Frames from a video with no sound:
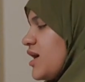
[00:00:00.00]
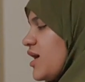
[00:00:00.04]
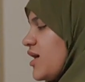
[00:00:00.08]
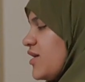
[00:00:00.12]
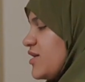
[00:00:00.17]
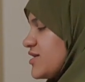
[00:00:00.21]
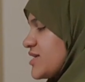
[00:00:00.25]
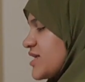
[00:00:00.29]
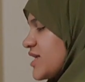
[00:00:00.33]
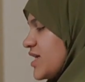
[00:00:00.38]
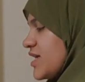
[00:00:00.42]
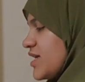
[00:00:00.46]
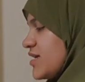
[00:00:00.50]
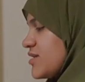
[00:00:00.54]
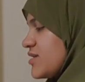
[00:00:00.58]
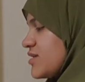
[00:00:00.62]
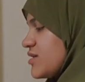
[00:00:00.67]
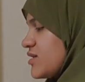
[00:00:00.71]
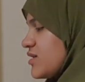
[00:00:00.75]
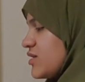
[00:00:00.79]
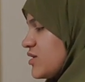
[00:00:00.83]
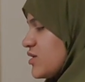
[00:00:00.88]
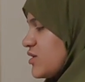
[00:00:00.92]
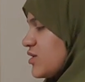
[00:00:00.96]
Okay,
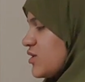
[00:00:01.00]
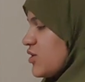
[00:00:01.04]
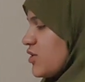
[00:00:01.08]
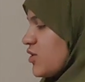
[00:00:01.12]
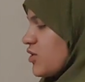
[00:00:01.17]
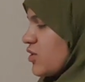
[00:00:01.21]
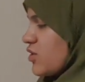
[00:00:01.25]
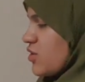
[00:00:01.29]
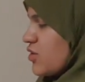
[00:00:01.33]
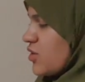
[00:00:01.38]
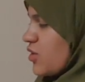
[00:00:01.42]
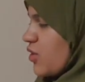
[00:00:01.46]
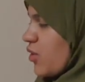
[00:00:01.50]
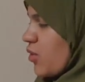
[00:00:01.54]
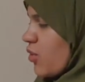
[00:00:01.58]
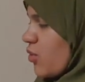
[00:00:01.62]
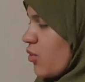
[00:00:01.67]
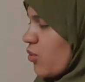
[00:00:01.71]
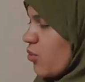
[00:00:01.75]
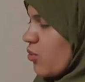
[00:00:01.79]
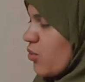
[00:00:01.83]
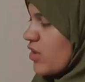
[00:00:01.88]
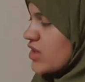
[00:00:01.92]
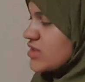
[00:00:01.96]

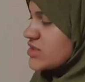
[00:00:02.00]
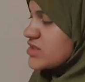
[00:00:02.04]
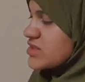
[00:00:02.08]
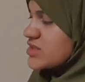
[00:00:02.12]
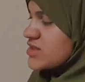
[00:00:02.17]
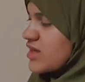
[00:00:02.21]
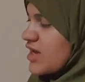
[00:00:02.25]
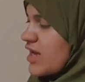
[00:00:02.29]
what